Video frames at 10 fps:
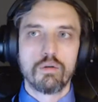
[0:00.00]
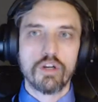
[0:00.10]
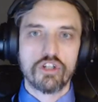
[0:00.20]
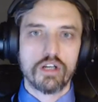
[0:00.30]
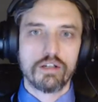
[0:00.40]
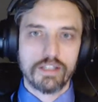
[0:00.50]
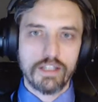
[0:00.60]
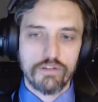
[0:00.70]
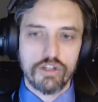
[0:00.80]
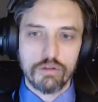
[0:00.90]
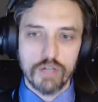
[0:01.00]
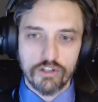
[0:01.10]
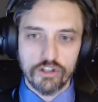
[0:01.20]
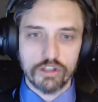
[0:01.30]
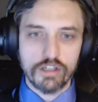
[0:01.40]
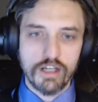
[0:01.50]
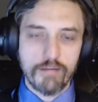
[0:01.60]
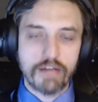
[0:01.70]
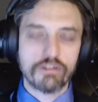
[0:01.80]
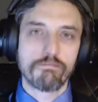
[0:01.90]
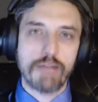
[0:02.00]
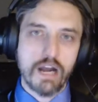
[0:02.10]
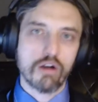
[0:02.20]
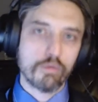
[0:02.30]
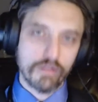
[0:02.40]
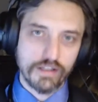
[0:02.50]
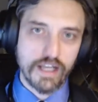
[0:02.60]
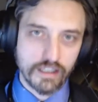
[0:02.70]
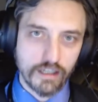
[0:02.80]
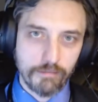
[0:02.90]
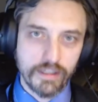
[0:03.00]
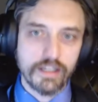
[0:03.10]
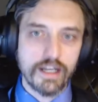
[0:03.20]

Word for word: which gives you a certain amount of power within that company.